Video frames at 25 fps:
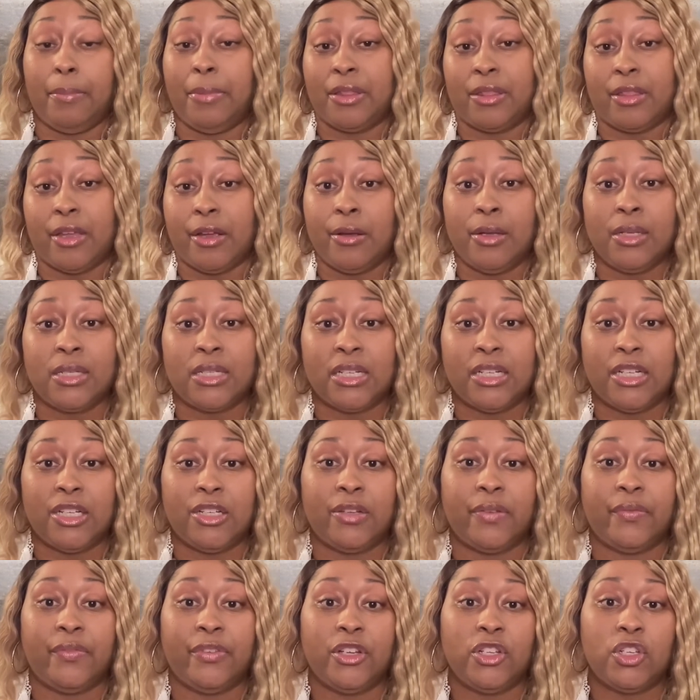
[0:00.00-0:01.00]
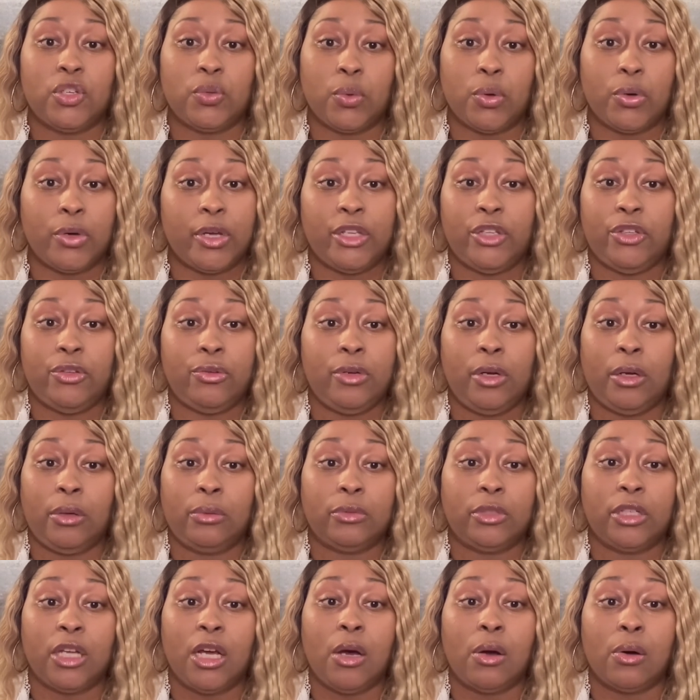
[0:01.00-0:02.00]
but there's an individual, and you
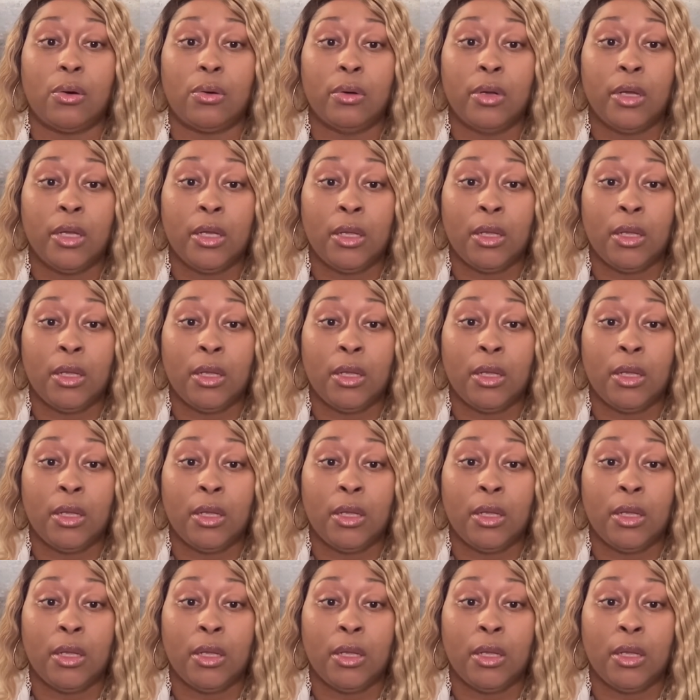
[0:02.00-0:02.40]
don't know.